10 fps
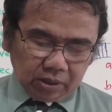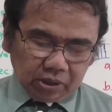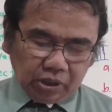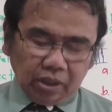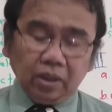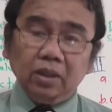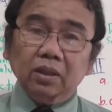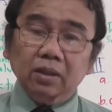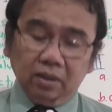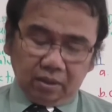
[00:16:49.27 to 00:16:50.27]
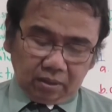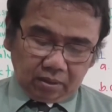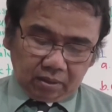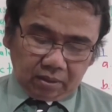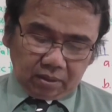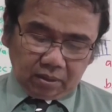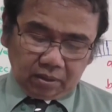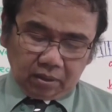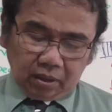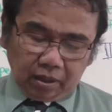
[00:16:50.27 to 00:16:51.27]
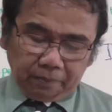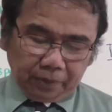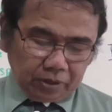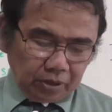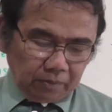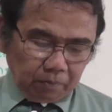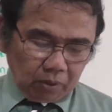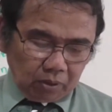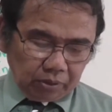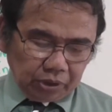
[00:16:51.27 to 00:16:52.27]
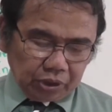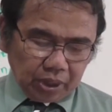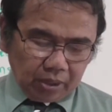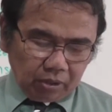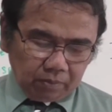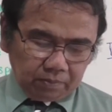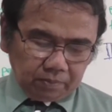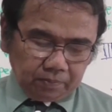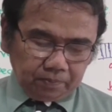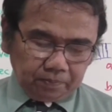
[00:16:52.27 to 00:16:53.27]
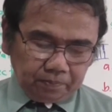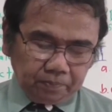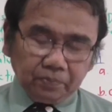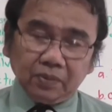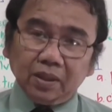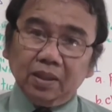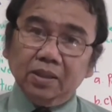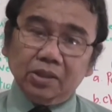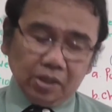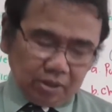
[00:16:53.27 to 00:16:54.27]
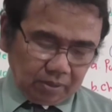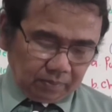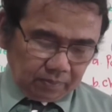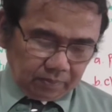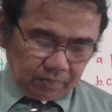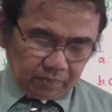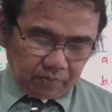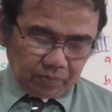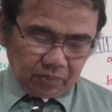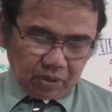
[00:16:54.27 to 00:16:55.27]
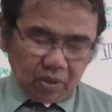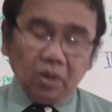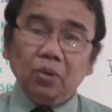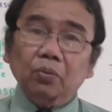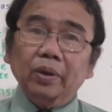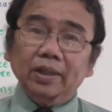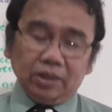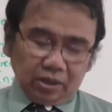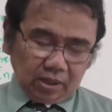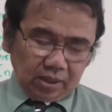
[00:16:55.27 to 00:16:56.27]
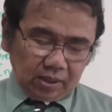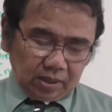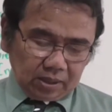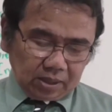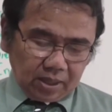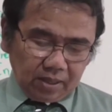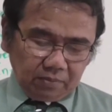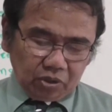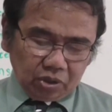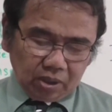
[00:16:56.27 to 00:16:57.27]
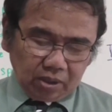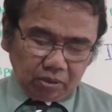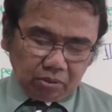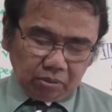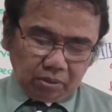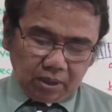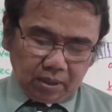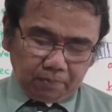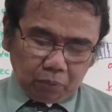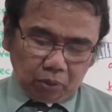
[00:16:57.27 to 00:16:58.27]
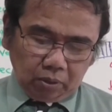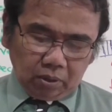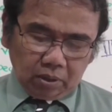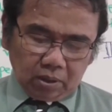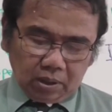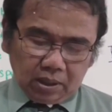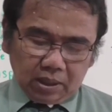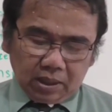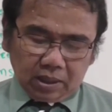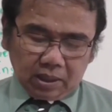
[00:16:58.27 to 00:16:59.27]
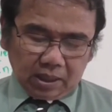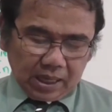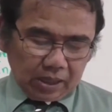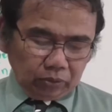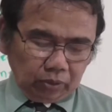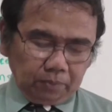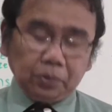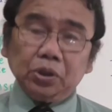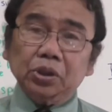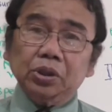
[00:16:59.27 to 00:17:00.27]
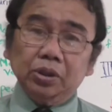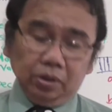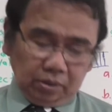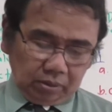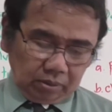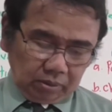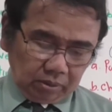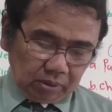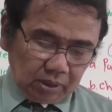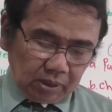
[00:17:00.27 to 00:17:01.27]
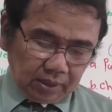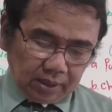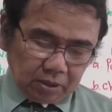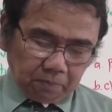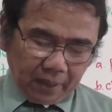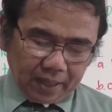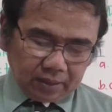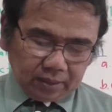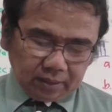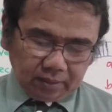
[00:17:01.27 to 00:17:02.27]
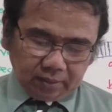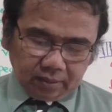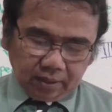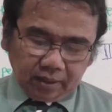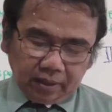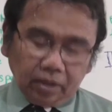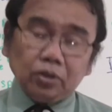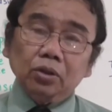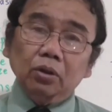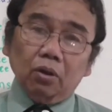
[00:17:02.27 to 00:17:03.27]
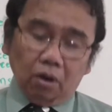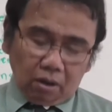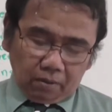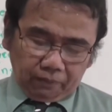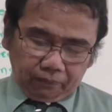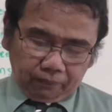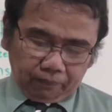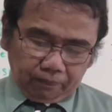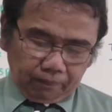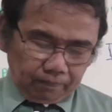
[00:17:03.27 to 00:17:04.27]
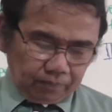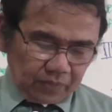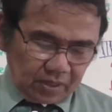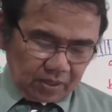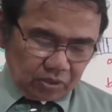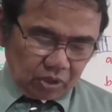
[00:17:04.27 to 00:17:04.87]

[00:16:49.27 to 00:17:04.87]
seated, the refrigerant flow is shut off in system. When stem is turned to the pull outward position, that's back seat, it should off the